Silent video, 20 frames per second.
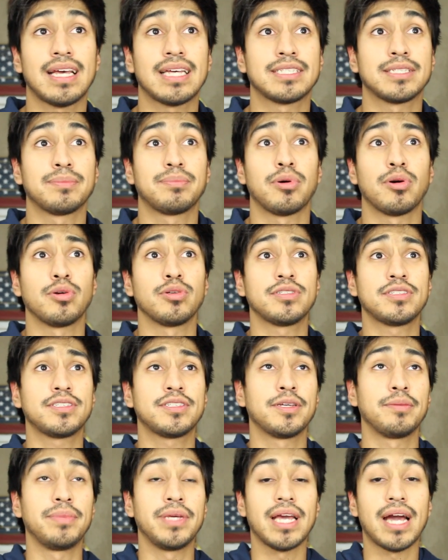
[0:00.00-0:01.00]
as
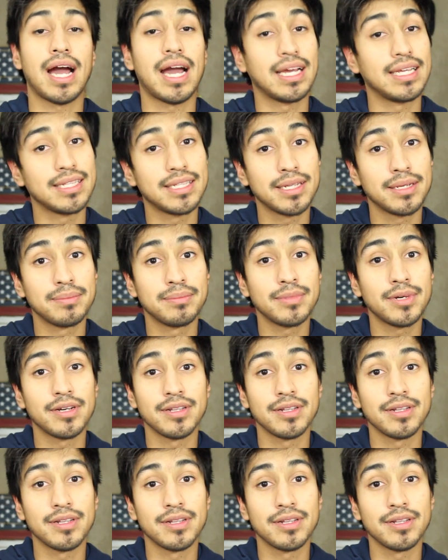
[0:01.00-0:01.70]
opposed to behind them,